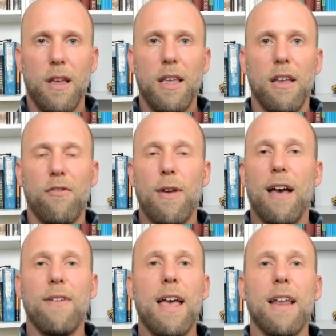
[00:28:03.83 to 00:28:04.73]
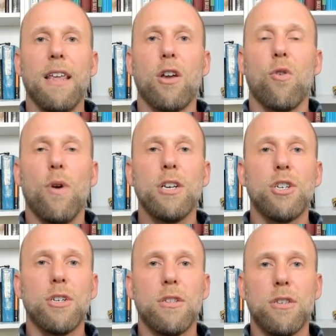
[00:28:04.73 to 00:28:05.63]
If you have any
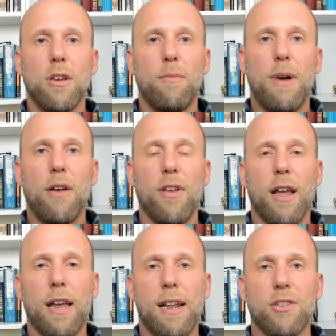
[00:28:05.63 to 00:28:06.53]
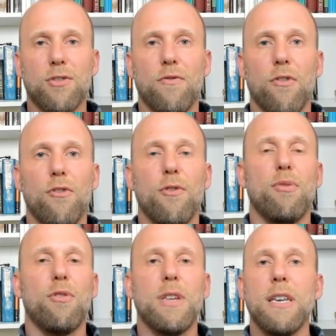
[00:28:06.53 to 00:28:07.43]
questions about that I can answer further,
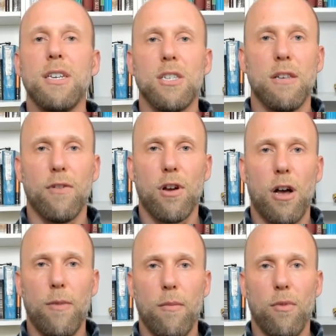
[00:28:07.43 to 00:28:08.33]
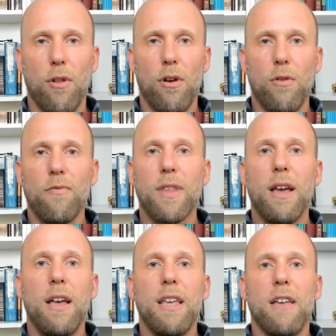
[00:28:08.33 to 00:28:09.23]
please leave a comment below.
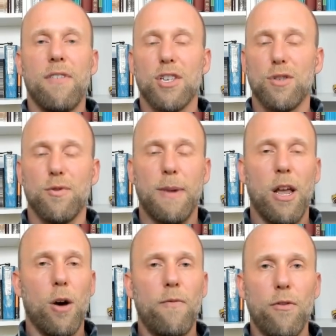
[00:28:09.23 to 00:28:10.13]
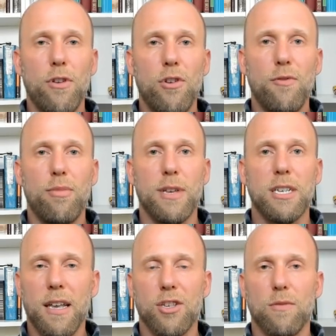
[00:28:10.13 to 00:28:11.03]
If this has been helpful to you,
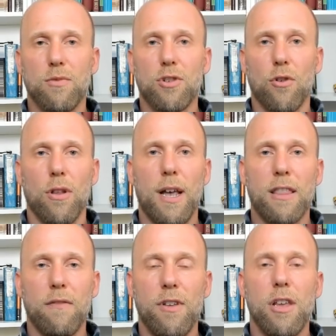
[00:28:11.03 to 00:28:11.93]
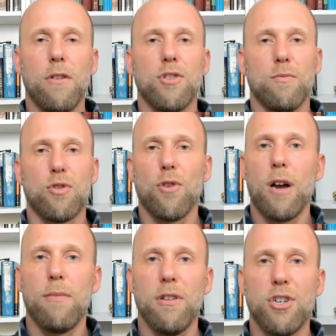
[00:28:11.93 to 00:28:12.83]
please like the video and
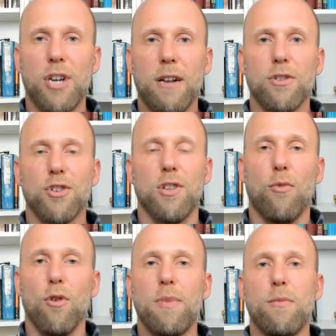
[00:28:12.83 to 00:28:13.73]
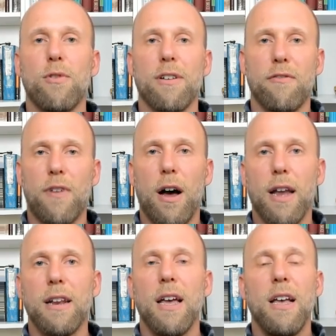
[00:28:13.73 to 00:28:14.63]
subscribe to the channel so that more people can
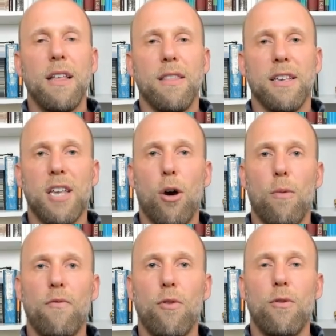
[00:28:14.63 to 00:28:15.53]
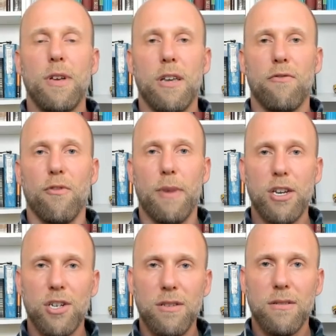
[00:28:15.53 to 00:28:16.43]
find this helpful
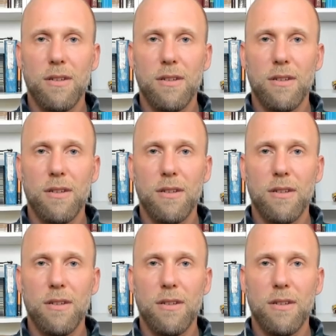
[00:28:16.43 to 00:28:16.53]
information.